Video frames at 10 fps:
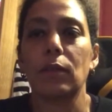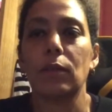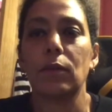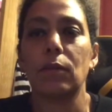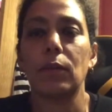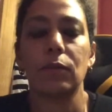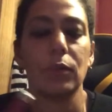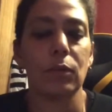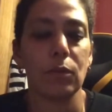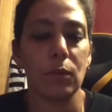I don't know what I've
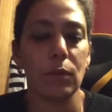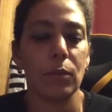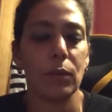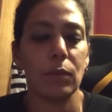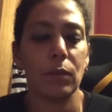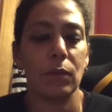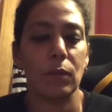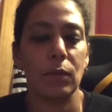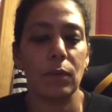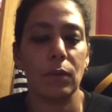done to it, but
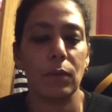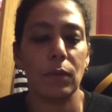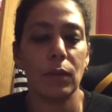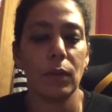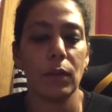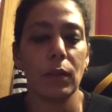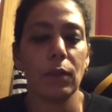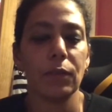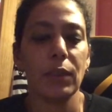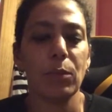I got that
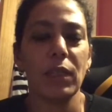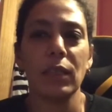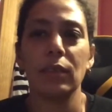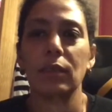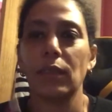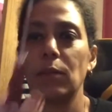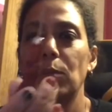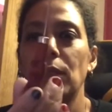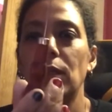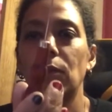off eBay,
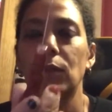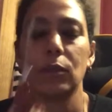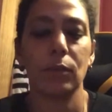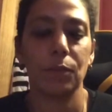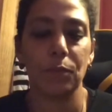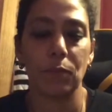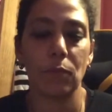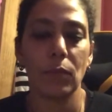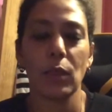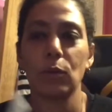99p that was.
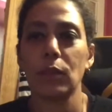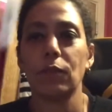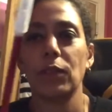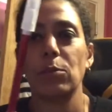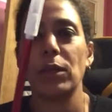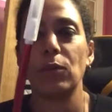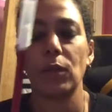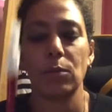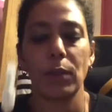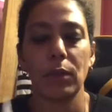That was off eBay,
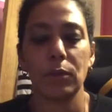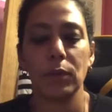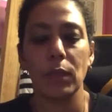£1.